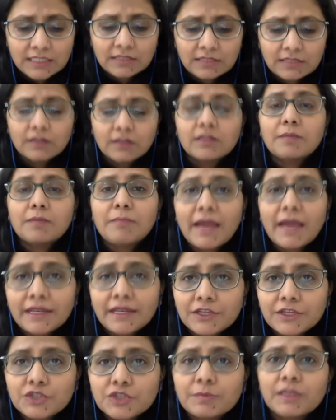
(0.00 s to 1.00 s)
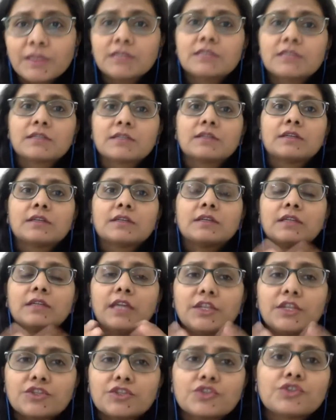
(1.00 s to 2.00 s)
the management,
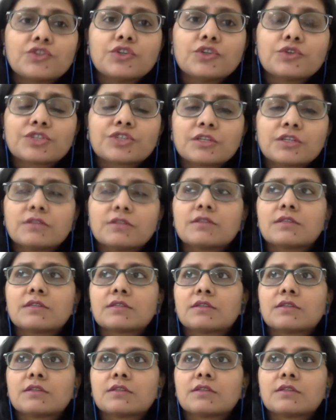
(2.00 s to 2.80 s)
institutions